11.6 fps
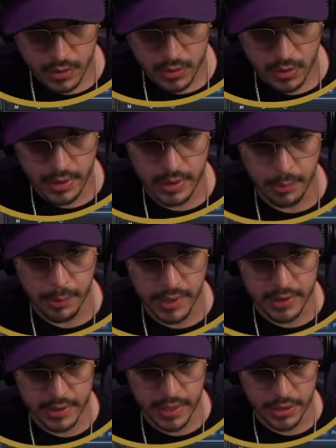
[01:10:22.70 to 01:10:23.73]
So like in the
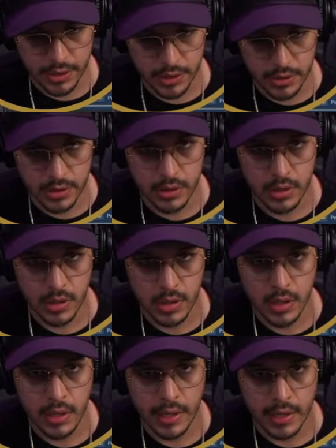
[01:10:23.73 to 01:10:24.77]
big sections,
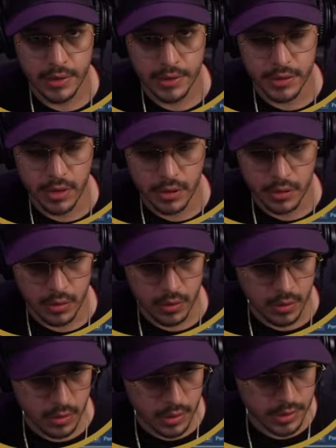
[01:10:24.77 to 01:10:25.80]
like at the start of the
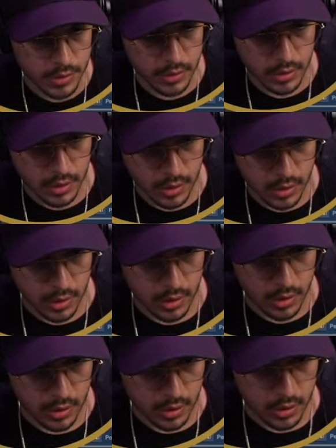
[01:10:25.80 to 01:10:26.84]
chorus,
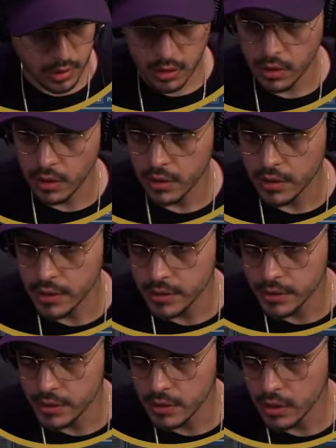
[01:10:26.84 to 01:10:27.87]
call
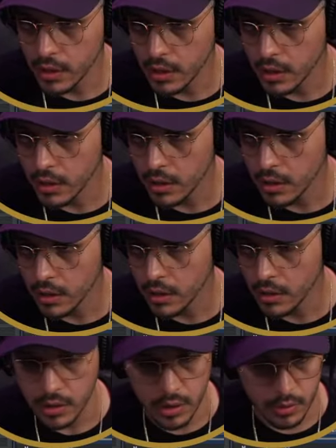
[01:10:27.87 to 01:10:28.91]
this,
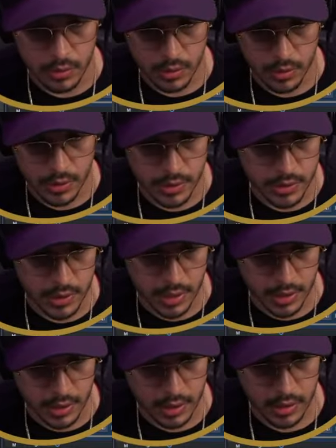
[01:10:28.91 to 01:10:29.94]
no, this is not
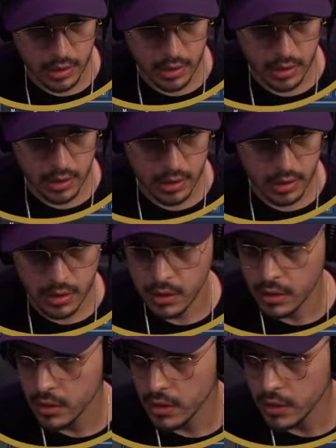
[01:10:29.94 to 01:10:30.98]
it.
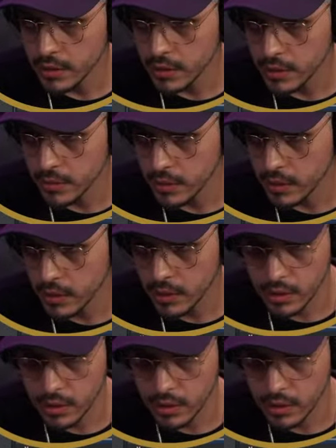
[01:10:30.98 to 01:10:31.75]
It's this one.